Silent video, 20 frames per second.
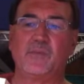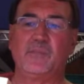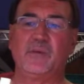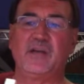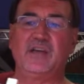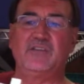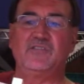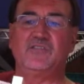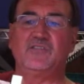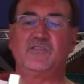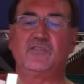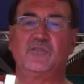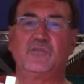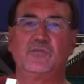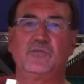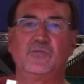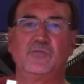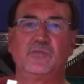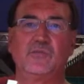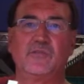the base
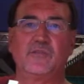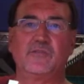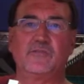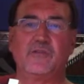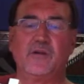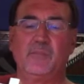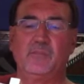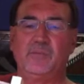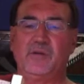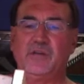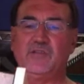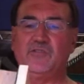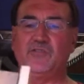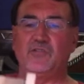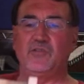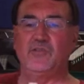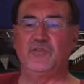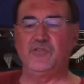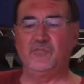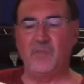to the front piece,
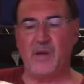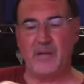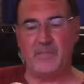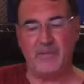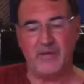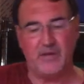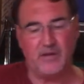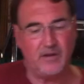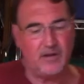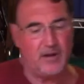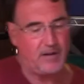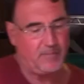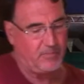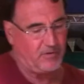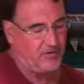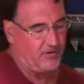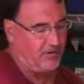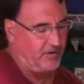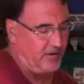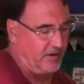so this might be a good
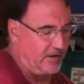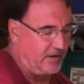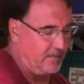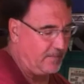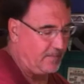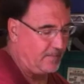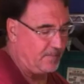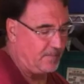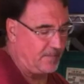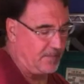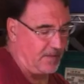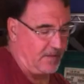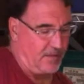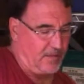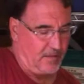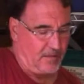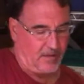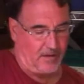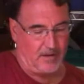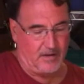opportunity.
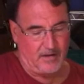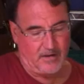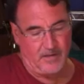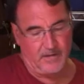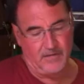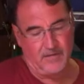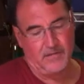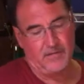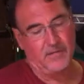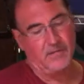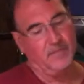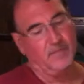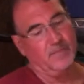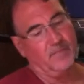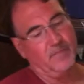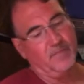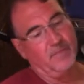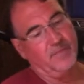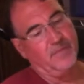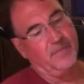You
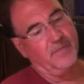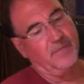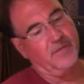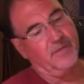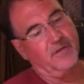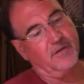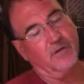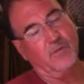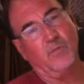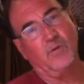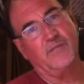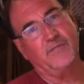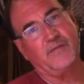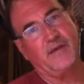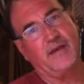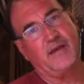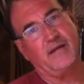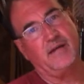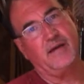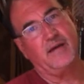don't want
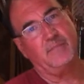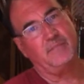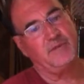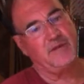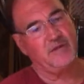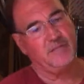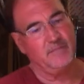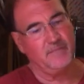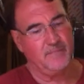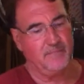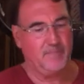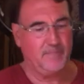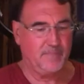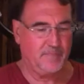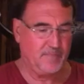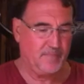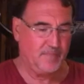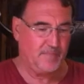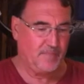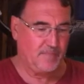that happening. So
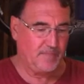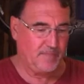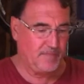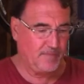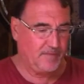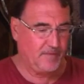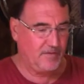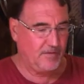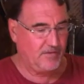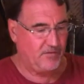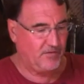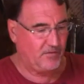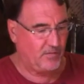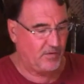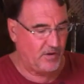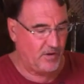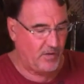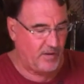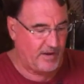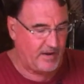
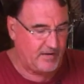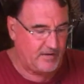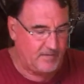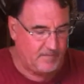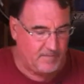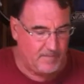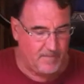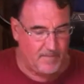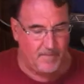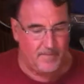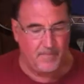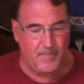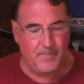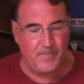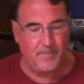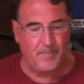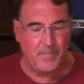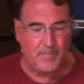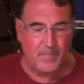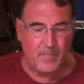we'll go ahead and
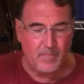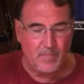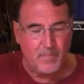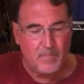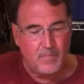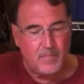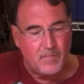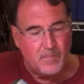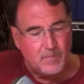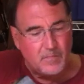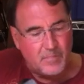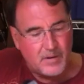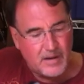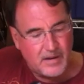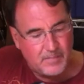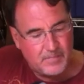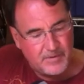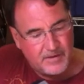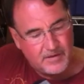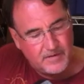
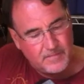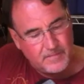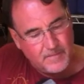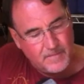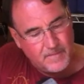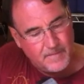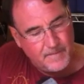pop in